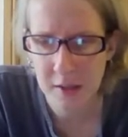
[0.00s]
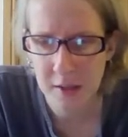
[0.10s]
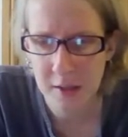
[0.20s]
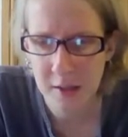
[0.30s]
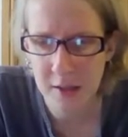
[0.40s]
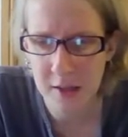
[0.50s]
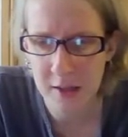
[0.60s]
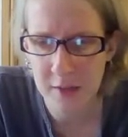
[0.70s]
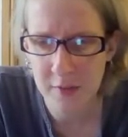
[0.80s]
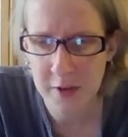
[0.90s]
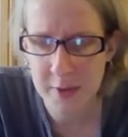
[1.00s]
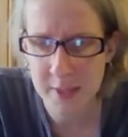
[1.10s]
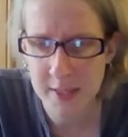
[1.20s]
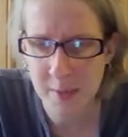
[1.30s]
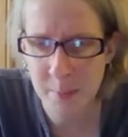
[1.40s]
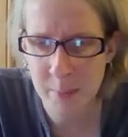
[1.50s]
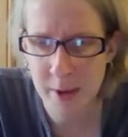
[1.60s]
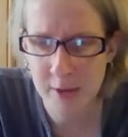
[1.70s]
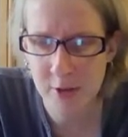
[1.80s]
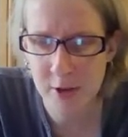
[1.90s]
Veranowine saying, my
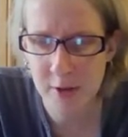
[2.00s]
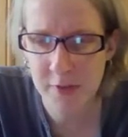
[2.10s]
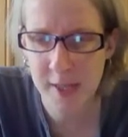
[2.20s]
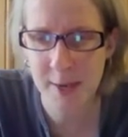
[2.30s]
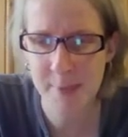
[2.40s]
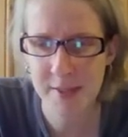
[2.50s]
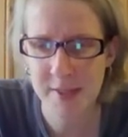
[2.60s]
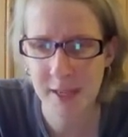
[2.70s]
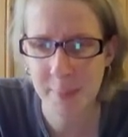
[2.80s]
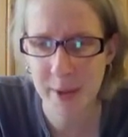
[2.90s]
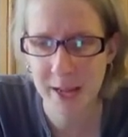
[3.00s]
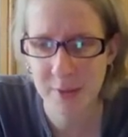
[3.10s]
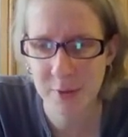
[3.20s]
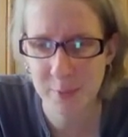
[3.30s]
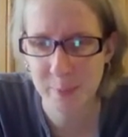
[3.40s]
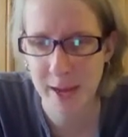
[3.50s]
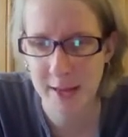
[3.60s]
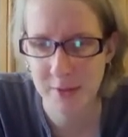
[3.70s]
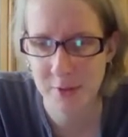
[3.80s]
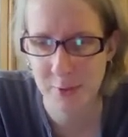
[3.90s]
bad crafting habit is sticking pencils,
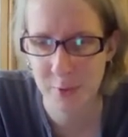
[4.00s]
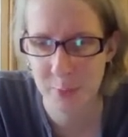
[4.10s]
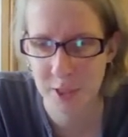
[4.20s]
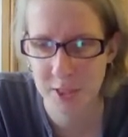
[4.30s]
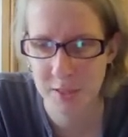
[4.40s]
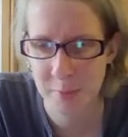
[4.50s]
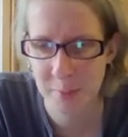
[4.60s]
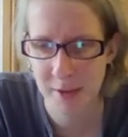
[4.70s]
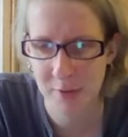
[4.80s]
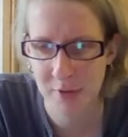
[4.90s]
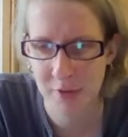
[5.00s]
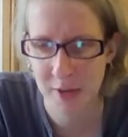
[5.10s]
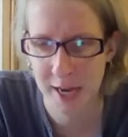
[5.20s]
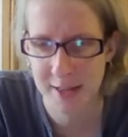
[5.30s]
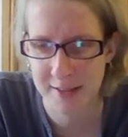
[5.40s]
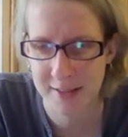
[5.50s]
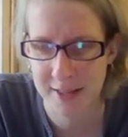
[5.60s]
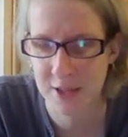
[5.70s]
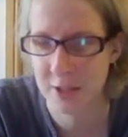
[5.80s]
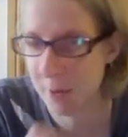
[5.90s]
pens or brushes in my mouth to free hands instead
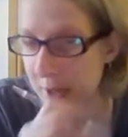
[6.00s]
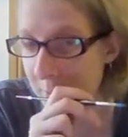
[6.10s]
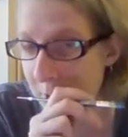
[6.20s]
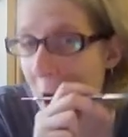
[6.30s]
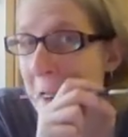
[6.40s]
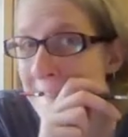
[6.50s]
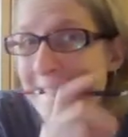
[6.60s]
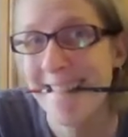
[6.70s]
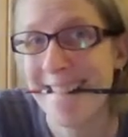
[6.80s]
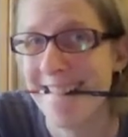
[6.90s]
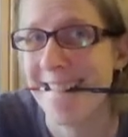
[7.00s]
of just putting them down. Alright, yes.